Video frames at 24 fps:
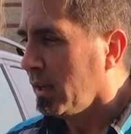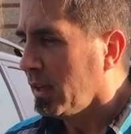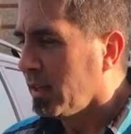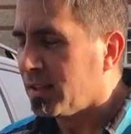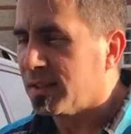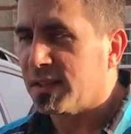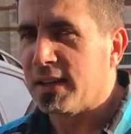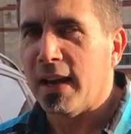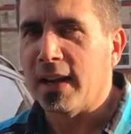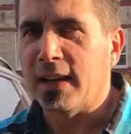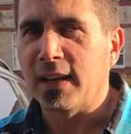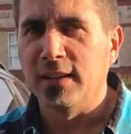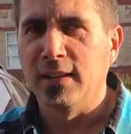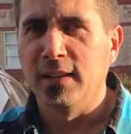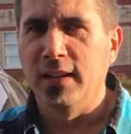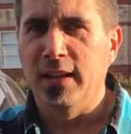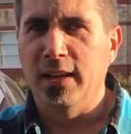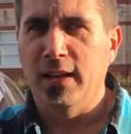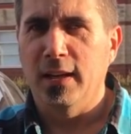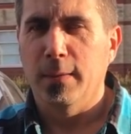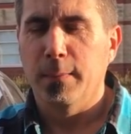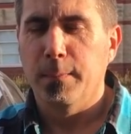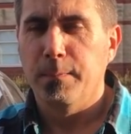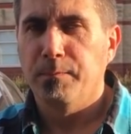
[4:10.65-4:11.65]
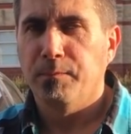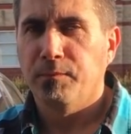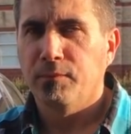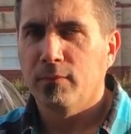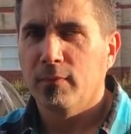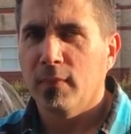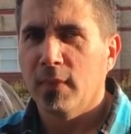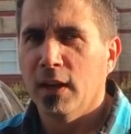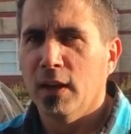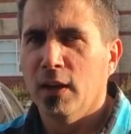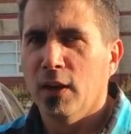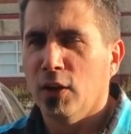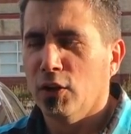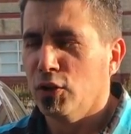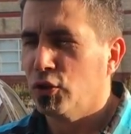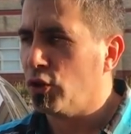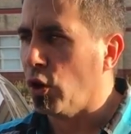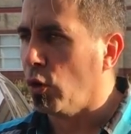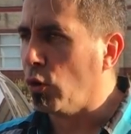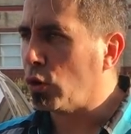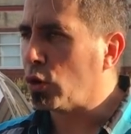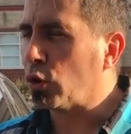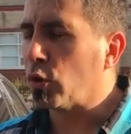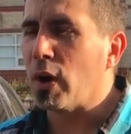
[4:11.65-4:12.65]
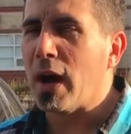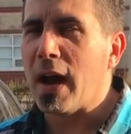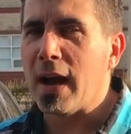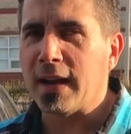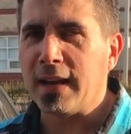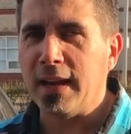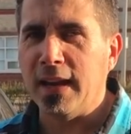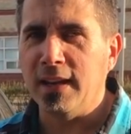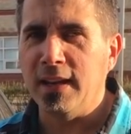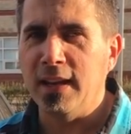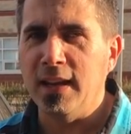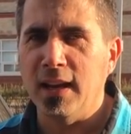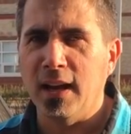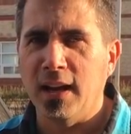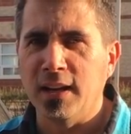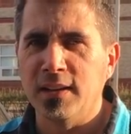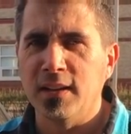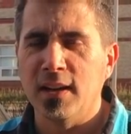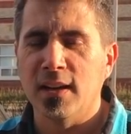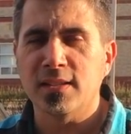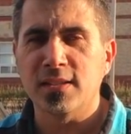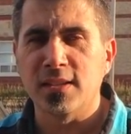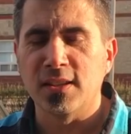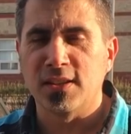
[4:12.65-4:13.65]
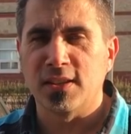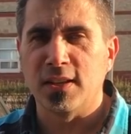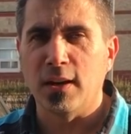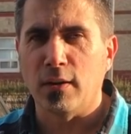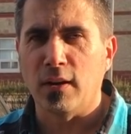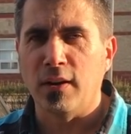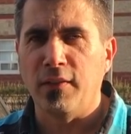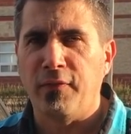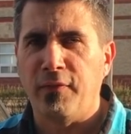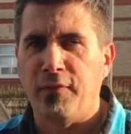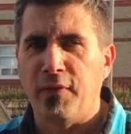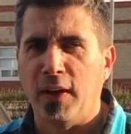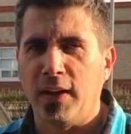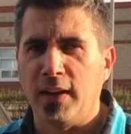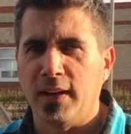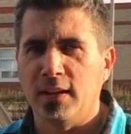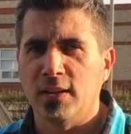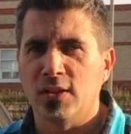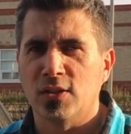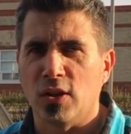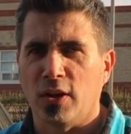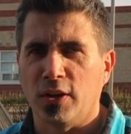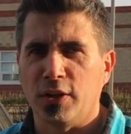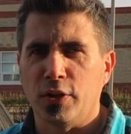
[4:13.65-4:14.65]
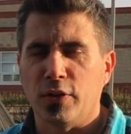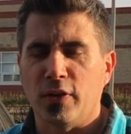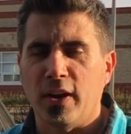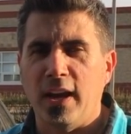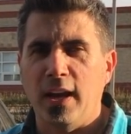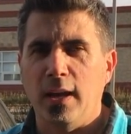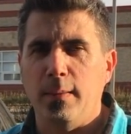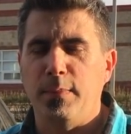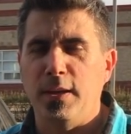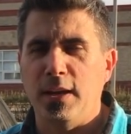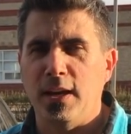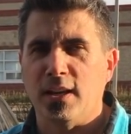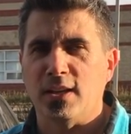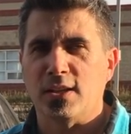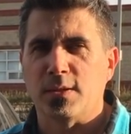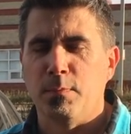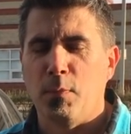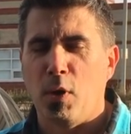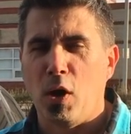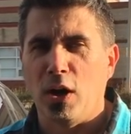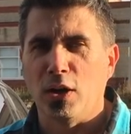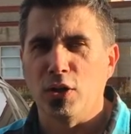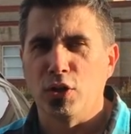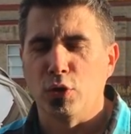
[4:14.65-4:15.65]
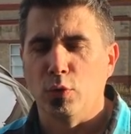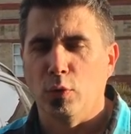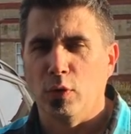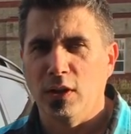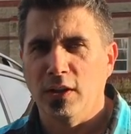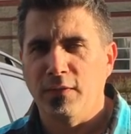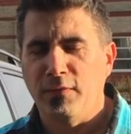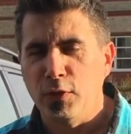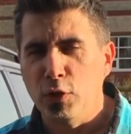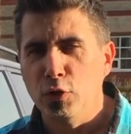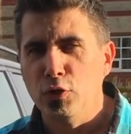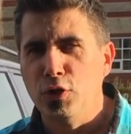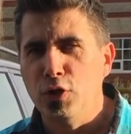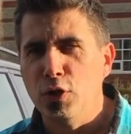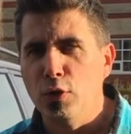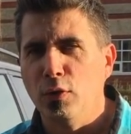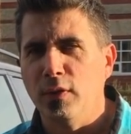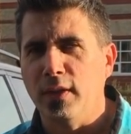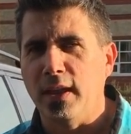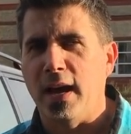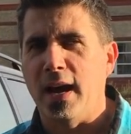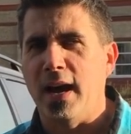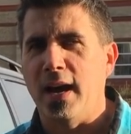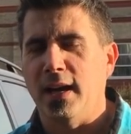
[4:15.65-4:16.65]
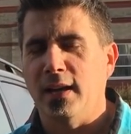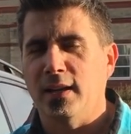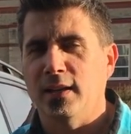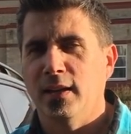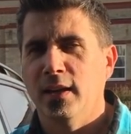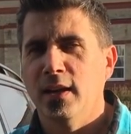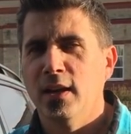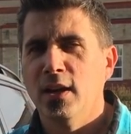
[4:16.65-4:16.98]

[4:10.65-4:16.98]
Secondly, don't crack any unnecessary fittings on your ABS module. If you do that,